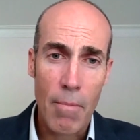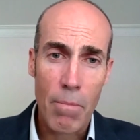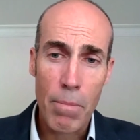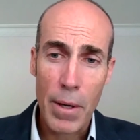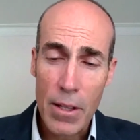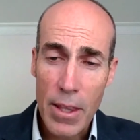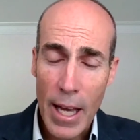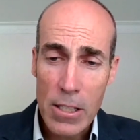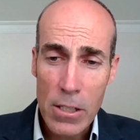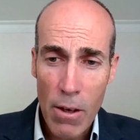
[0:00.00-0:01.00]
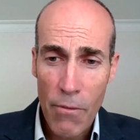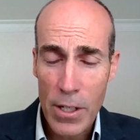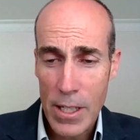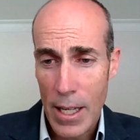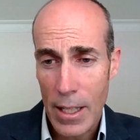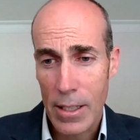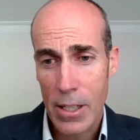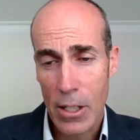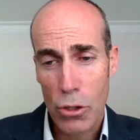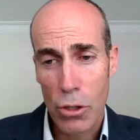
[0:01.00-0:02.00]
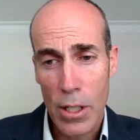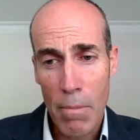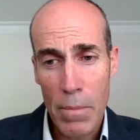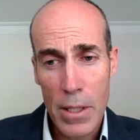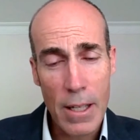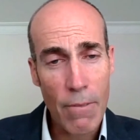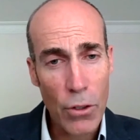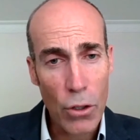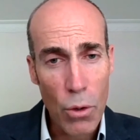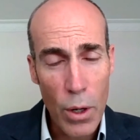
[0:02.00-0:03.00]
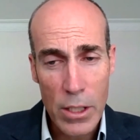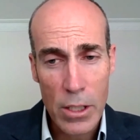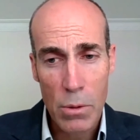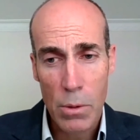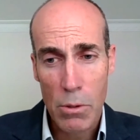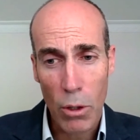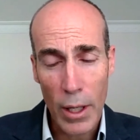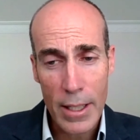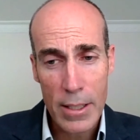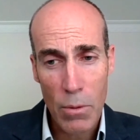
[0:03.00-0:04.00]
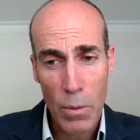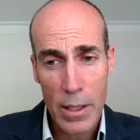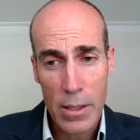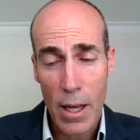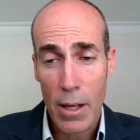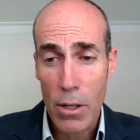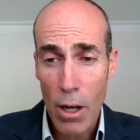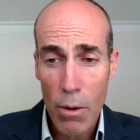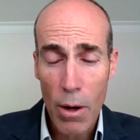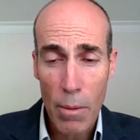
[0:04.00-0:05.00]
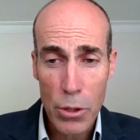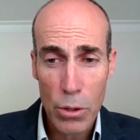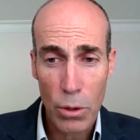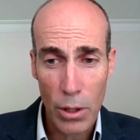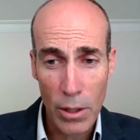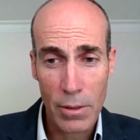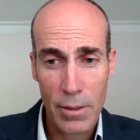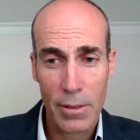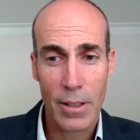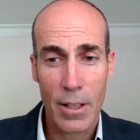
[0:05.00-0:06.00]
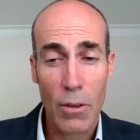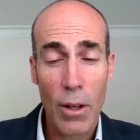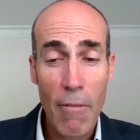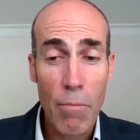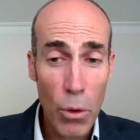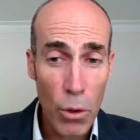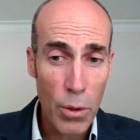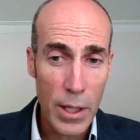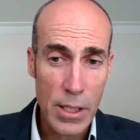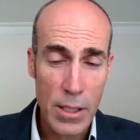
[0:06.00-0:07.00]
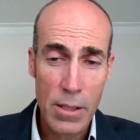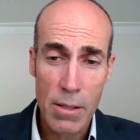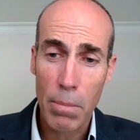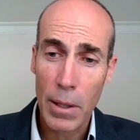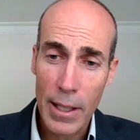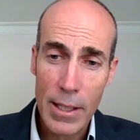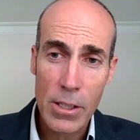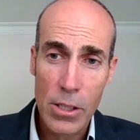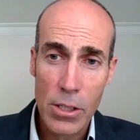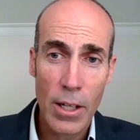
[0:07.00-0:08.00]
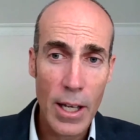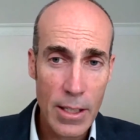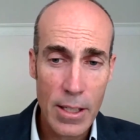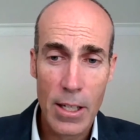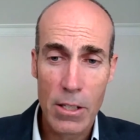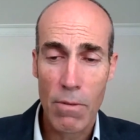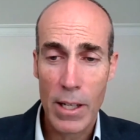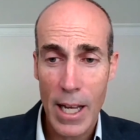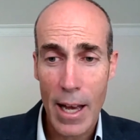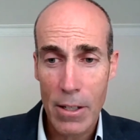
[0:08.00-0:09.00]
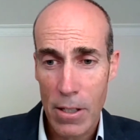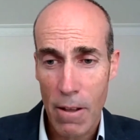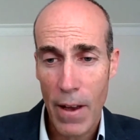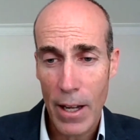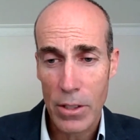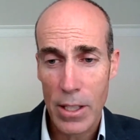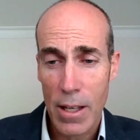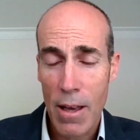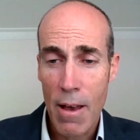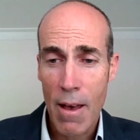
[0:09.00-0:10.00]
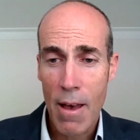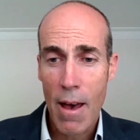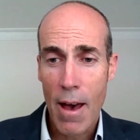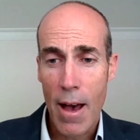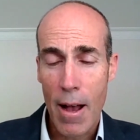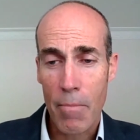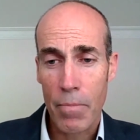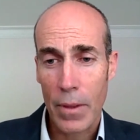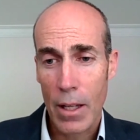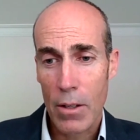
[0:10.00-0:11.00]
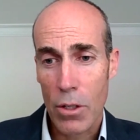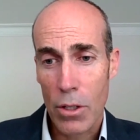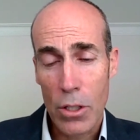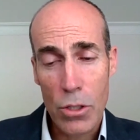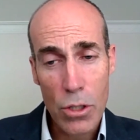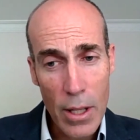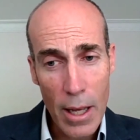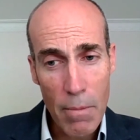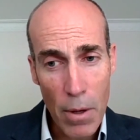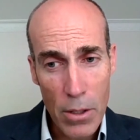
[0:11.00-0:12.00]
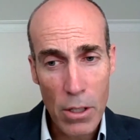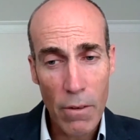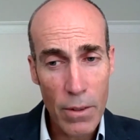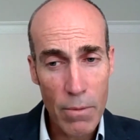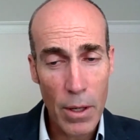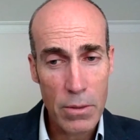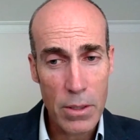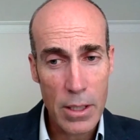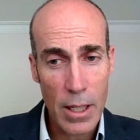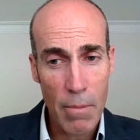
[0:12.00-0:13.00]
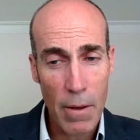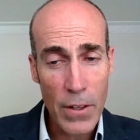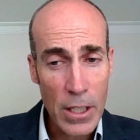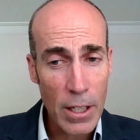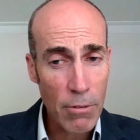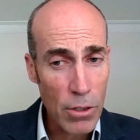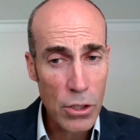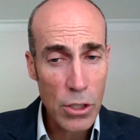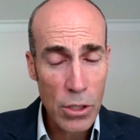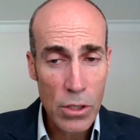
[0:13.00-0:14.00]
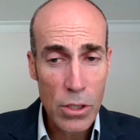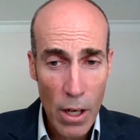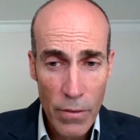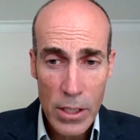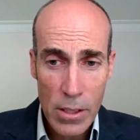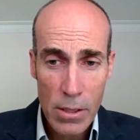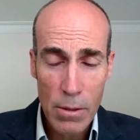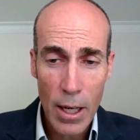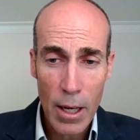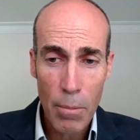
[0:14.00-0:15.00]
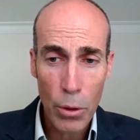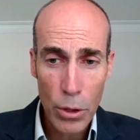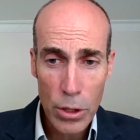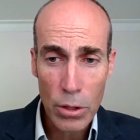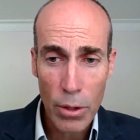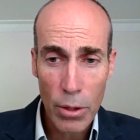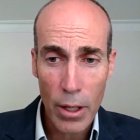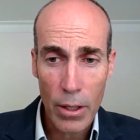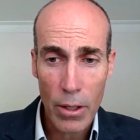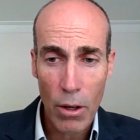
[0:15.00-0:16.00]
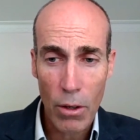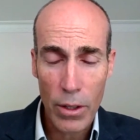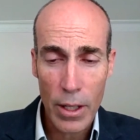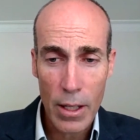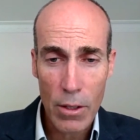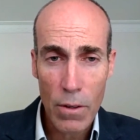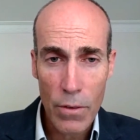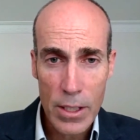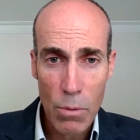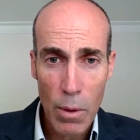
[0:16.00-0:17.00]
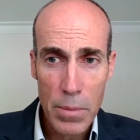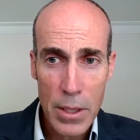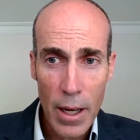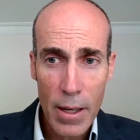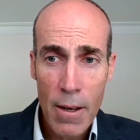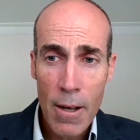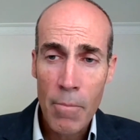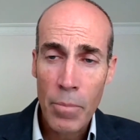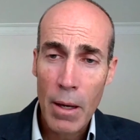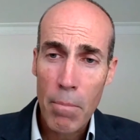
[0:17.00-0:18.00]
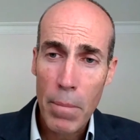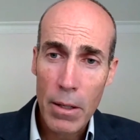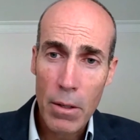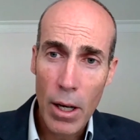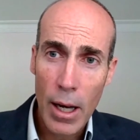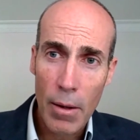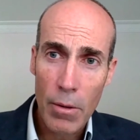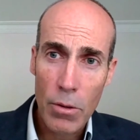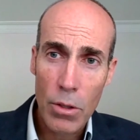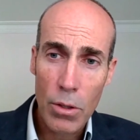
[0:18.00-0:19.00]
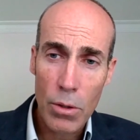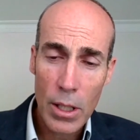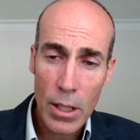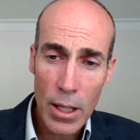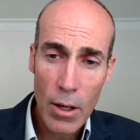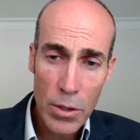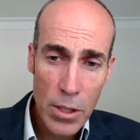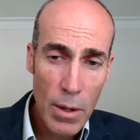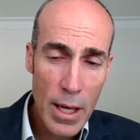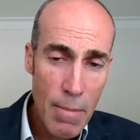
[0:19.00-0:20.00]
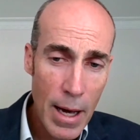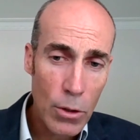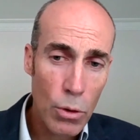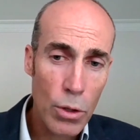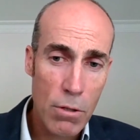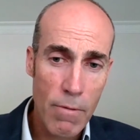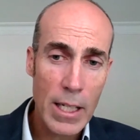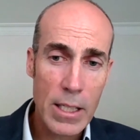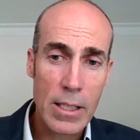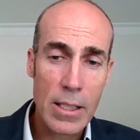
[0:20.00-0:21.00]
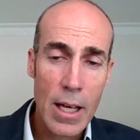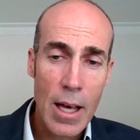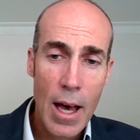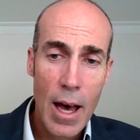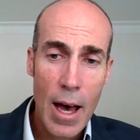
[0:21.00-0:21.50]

But thanks for attending in such good numbers and for your questions, which are all excellent ones. I know, I'm sure, you'll have more questions, please just don't hesitate to reach out to the faculty. You can do that most efficiently through the student services portal on the university website, but you can also email your directors